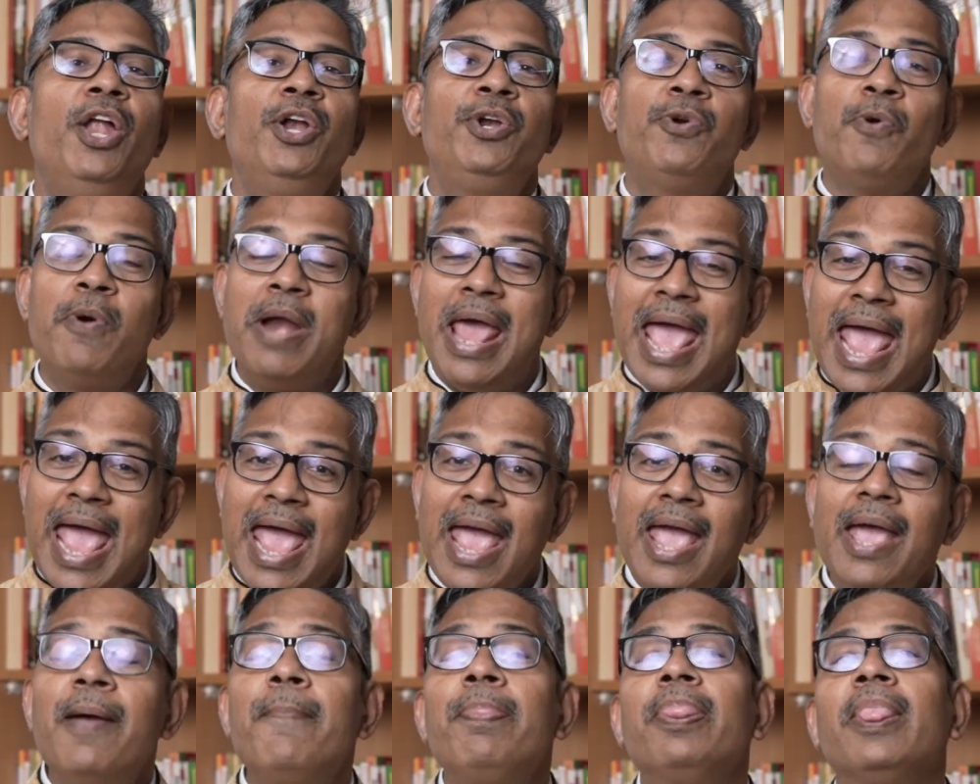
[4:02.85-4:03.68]

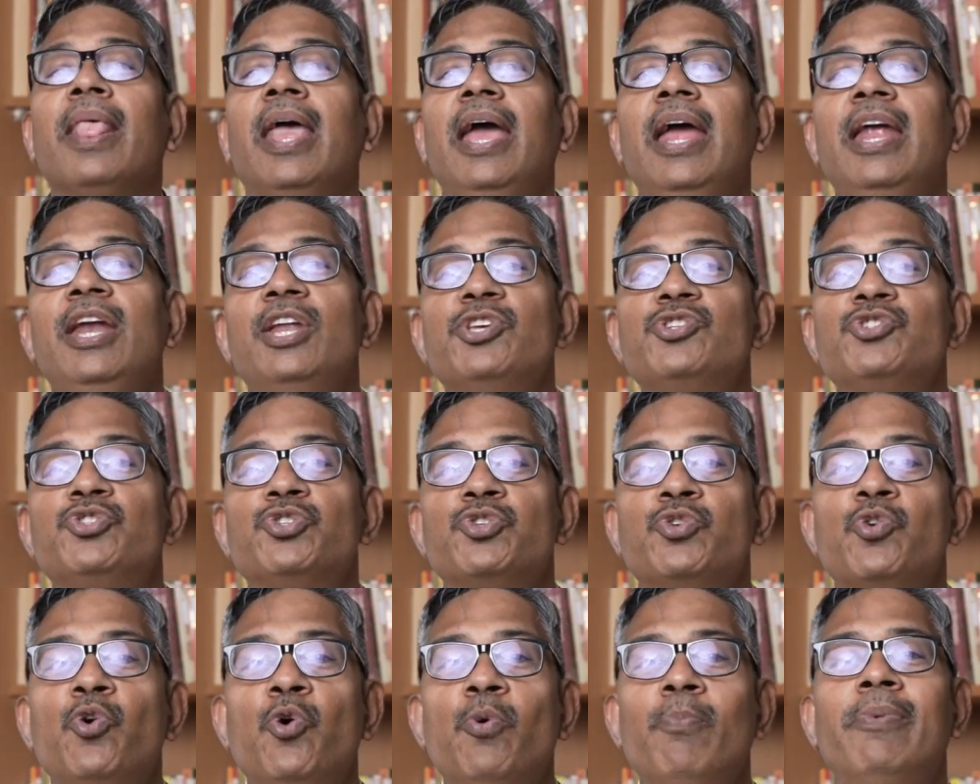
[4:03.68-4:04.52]
Today, it is
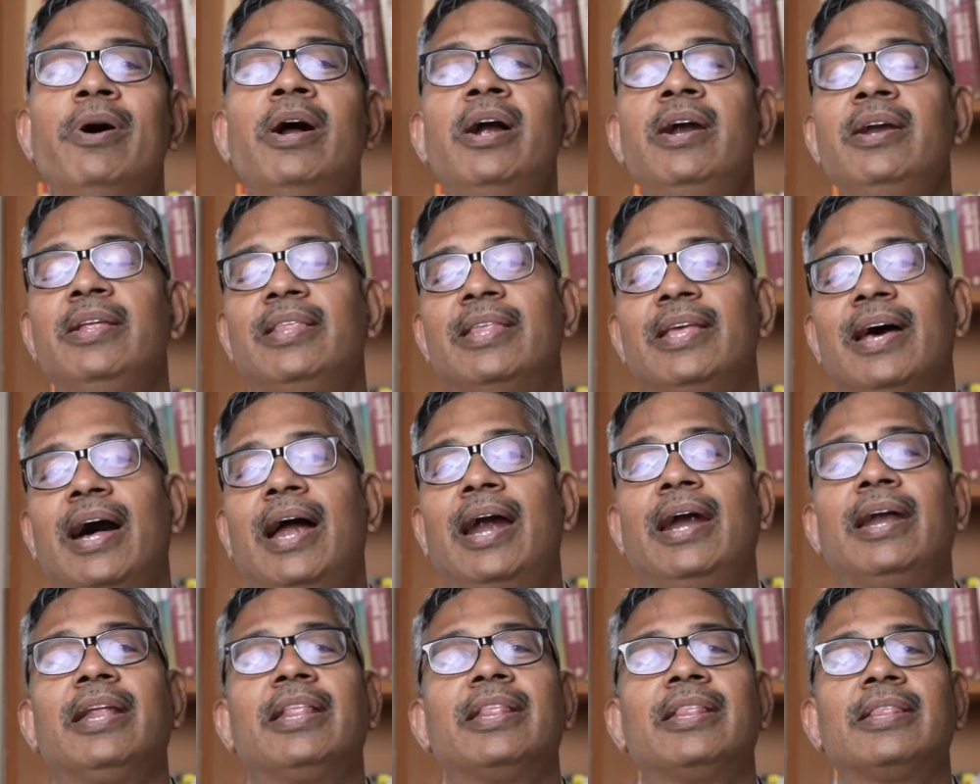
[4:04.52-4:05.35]
rumored
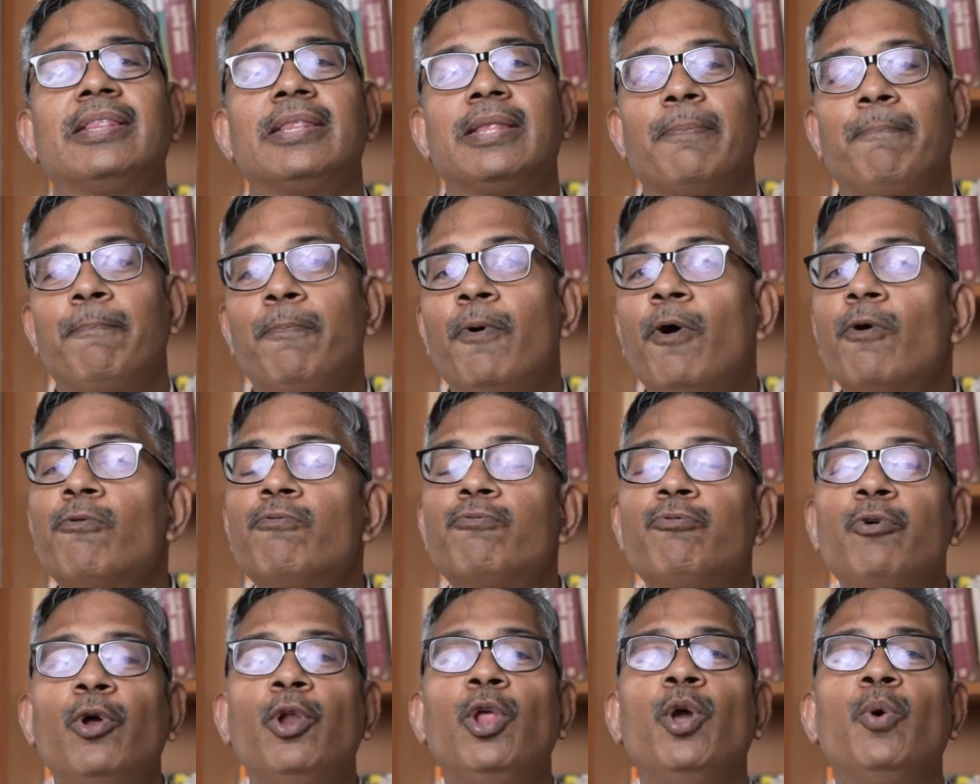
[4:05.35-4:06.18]
that the
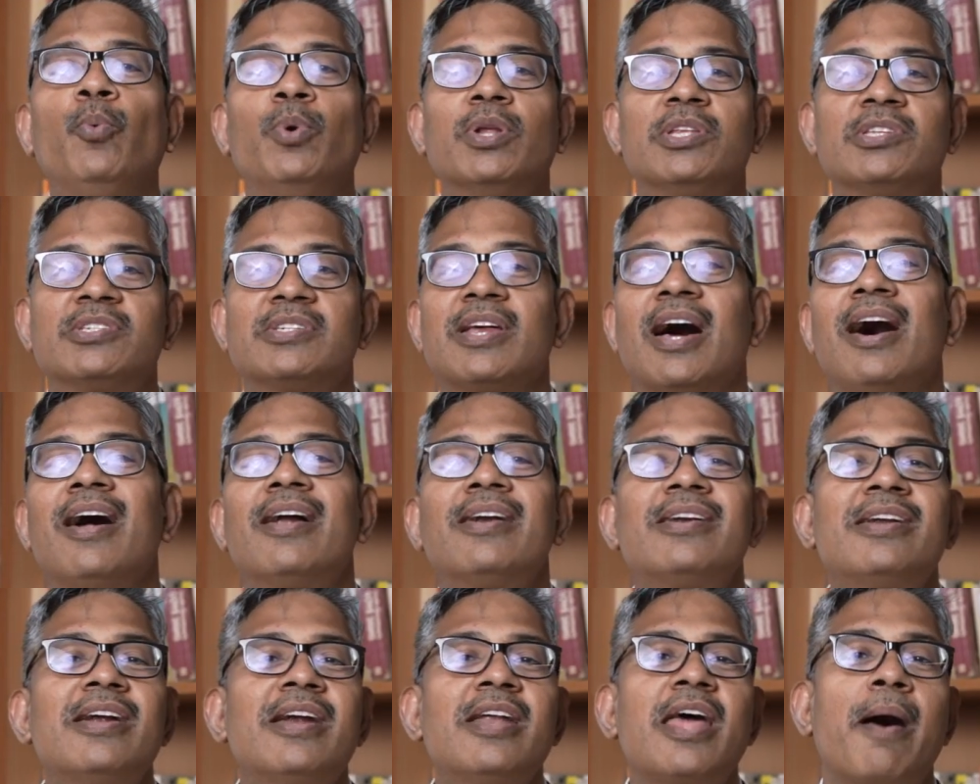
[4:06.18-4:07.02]
portfolio, which
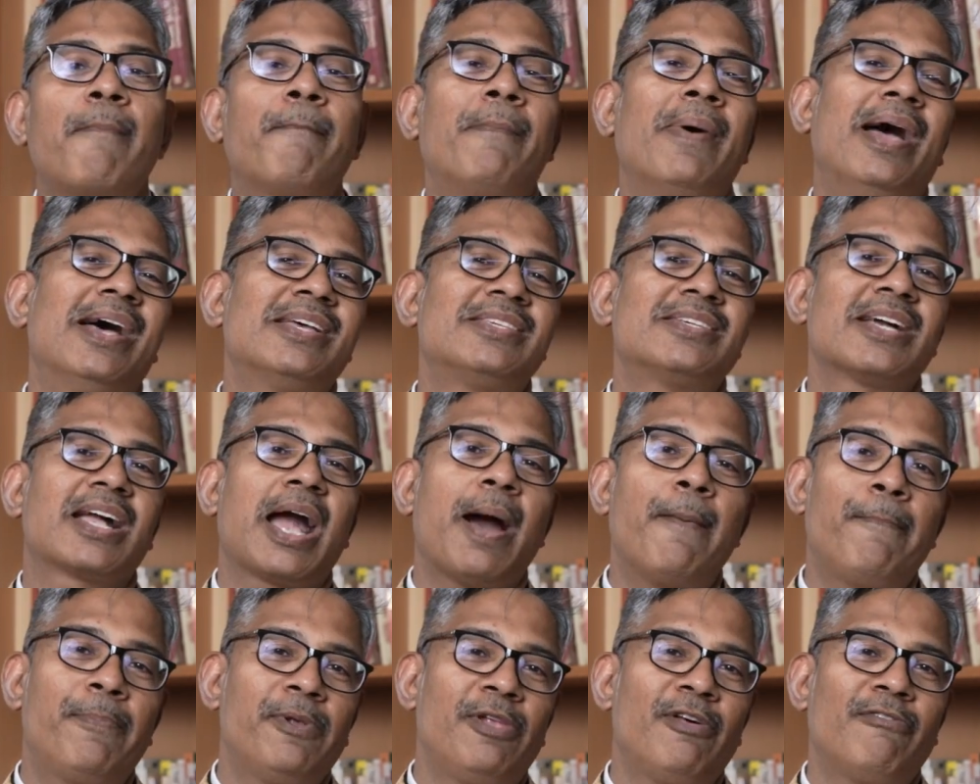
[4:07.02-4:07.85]
started up as a
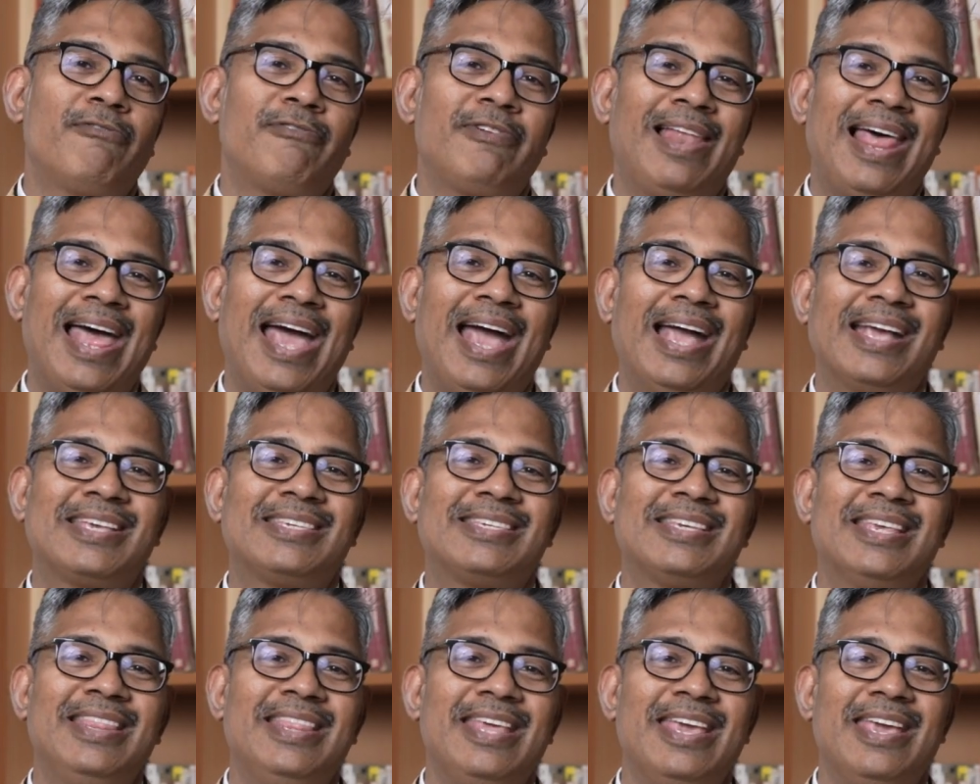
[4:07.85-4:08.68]
couple of lakhs
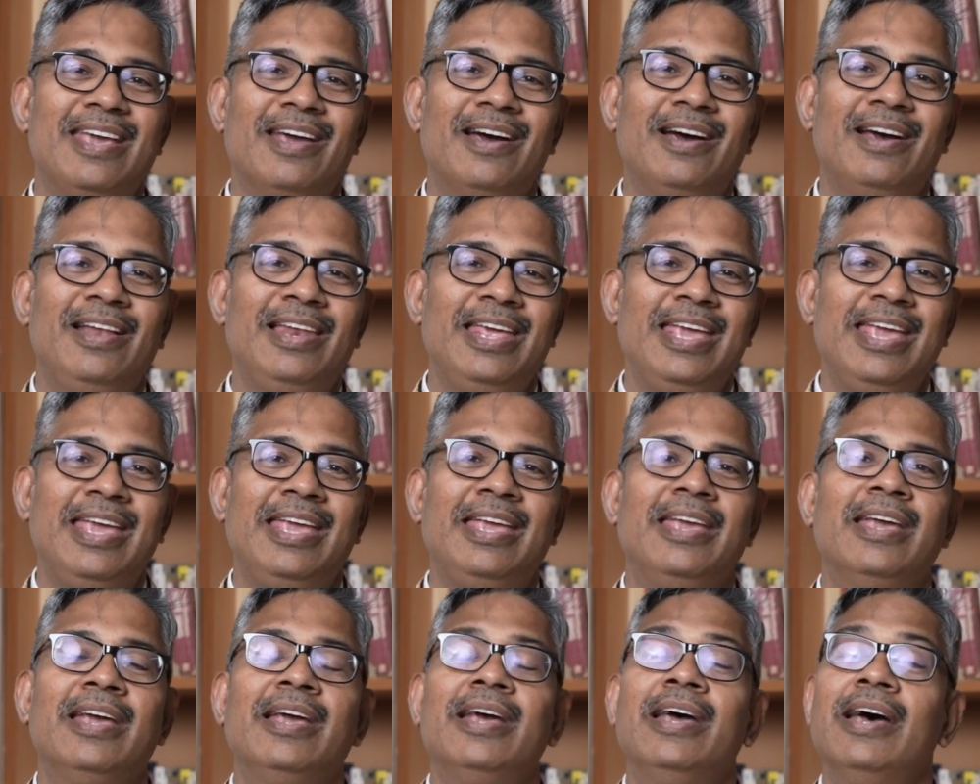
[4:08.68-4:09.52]
in the early